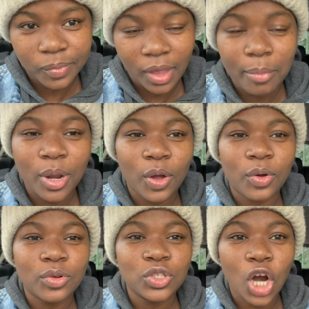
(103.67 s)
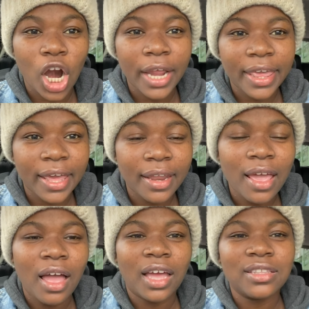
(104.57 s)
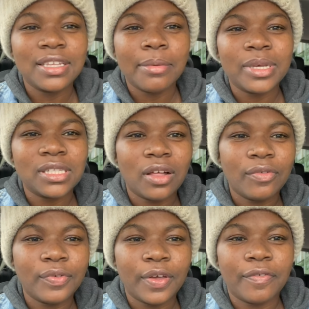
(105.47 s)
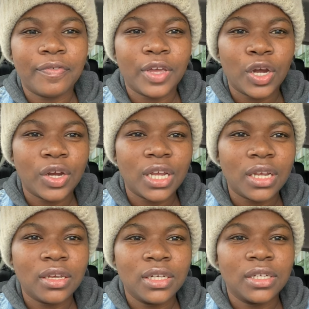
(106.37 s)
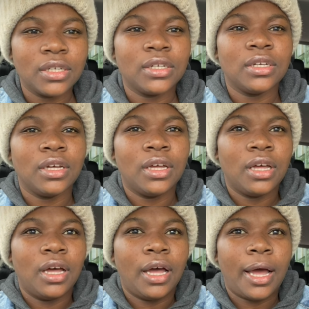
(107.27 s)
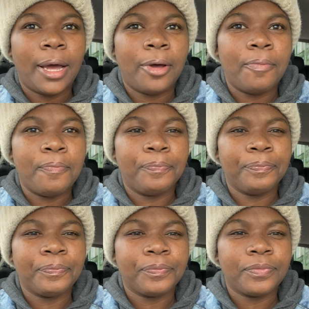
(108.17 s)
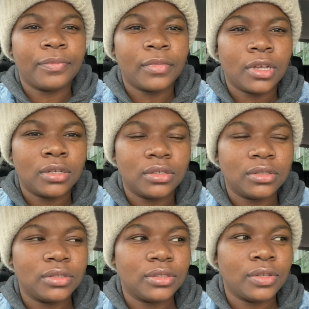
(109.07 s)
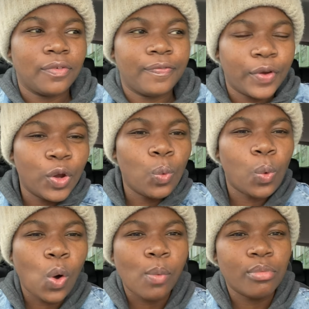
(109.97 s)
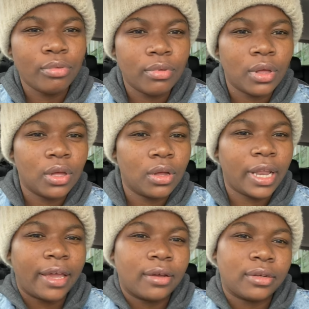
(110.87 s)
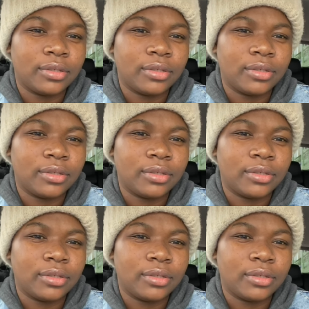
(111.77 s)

i'm gonna go to target i need to get myself a very um very warm like